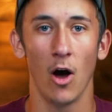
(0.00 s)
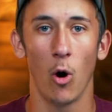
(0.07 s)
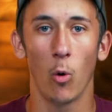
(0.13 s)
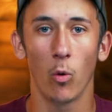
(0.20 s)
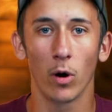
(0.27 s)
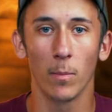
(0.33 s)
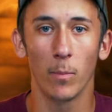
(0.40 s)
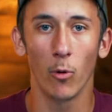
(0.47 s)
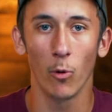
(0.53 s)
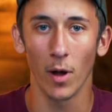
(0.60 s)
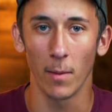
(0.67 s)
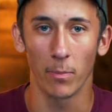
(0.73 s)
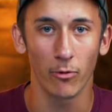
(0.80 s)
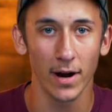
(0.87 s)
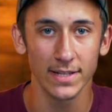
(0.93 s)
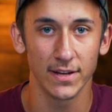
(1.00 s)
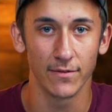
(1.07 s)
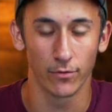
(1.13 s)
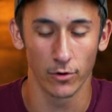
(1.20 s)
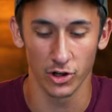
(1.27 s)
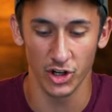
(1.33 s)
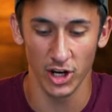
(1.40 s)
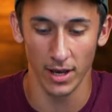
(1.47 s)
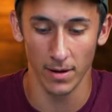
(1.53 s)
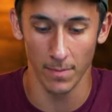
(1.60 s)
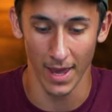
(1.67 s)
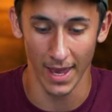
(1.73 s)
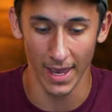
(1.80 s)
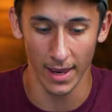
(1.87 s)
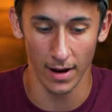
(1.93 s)
horrible, oppressive
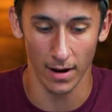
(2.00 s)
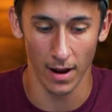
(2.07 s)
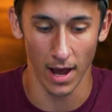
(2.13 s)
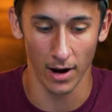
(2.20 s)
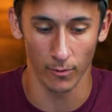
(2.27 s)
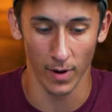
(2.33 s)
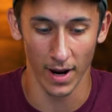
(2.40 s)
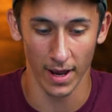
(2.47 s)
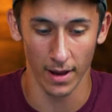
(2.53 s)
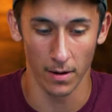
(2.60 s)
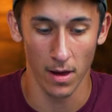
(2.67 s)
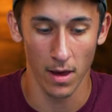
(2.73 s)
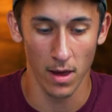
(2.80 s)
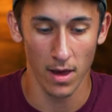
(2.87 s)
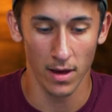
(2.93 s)
regime in Iran.